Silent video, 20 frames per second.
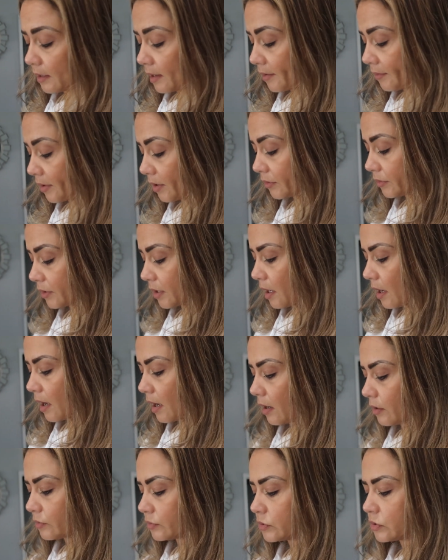around the
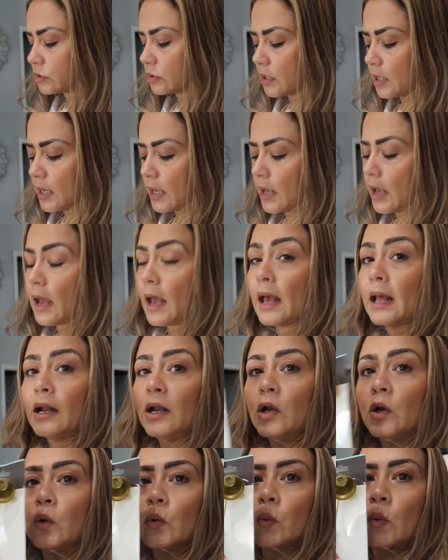house.
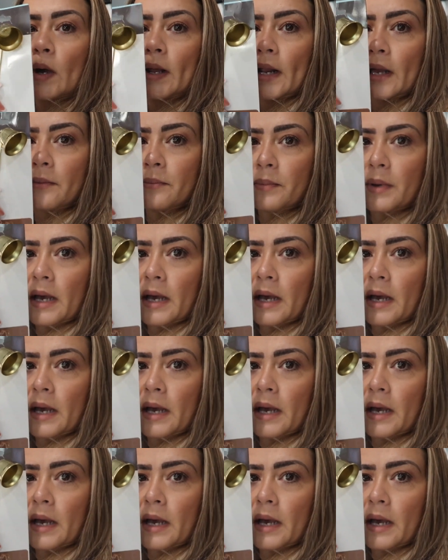And look what I